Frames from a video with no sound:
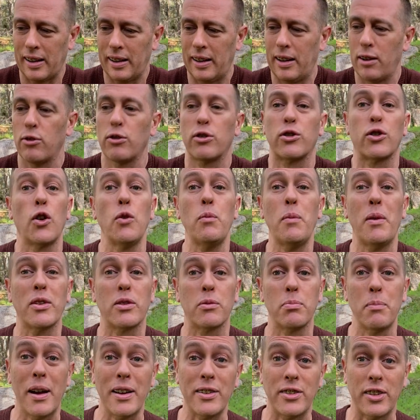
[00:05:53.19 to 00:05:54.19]
there is so
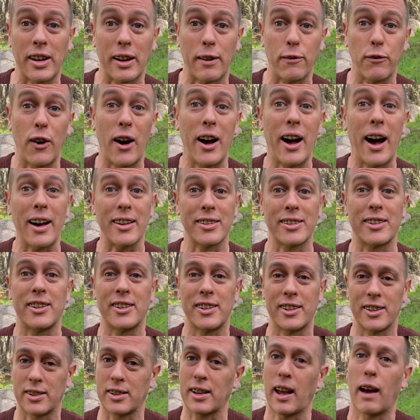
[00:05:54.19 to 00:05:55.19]
much magic for us to
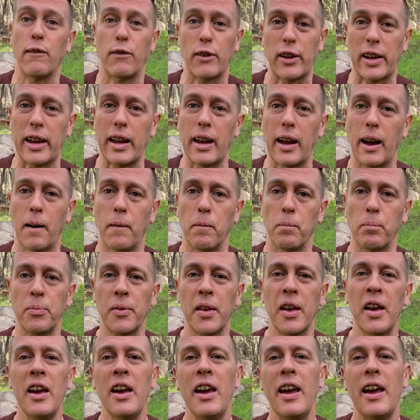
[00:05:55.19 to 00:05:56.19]
discover here.
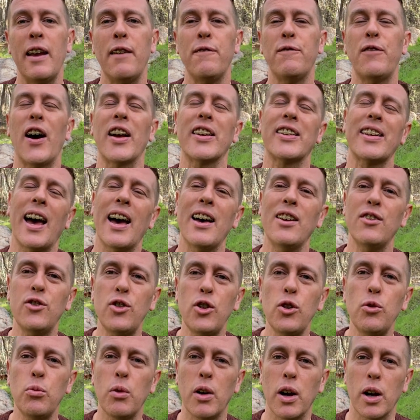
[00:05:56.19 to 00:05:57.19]
In fact,
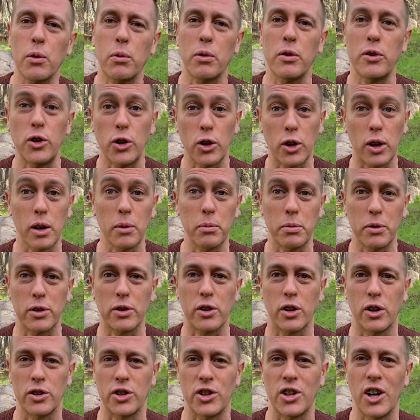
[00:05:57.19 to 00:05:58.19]
as you work with Eucalyptus
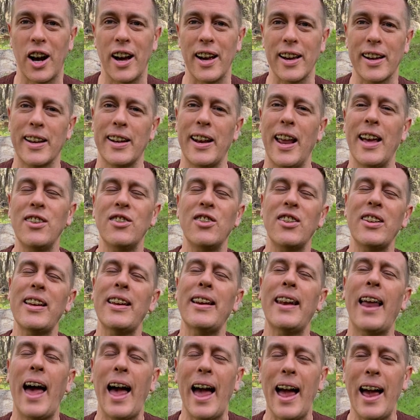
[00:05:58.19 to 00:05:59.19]
Kochii, it can actually
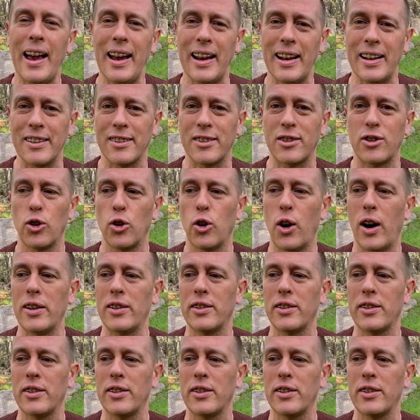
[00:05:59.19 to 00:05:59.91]
enhance your